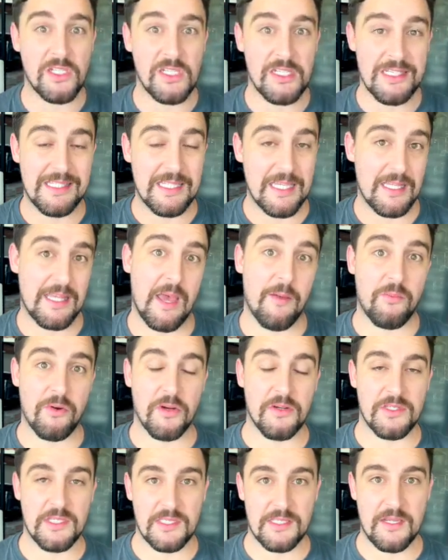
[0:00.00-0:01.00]
see that
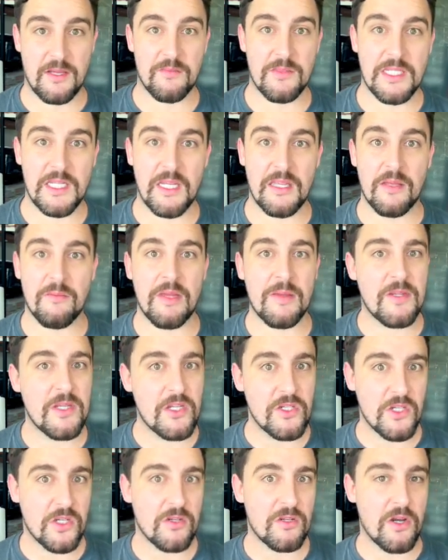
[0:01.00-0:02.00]
process come together, maybe
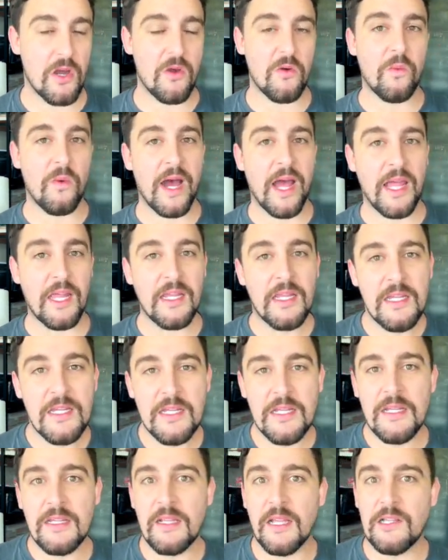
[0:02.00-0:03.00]
you don't know why
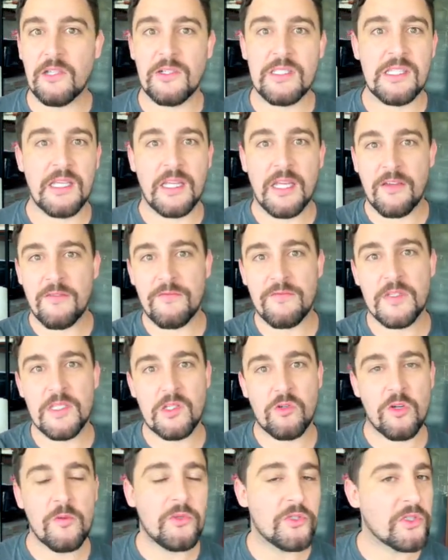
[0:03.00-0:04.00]
it looks like I've
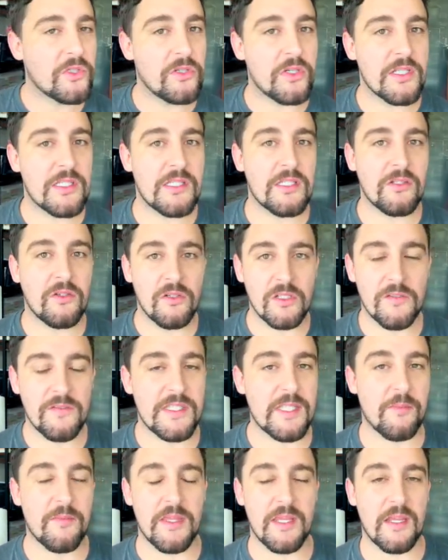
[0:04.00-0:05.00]
scribbled across all of
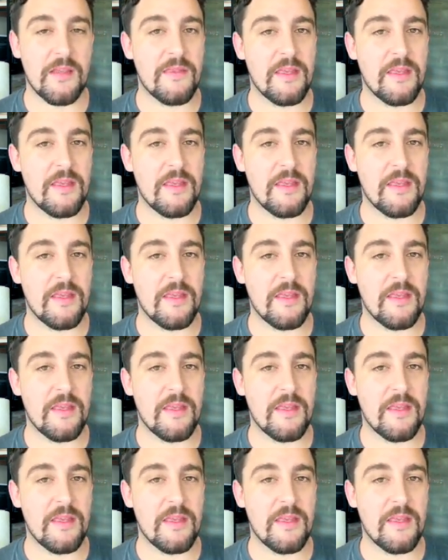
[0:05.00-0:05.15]
something and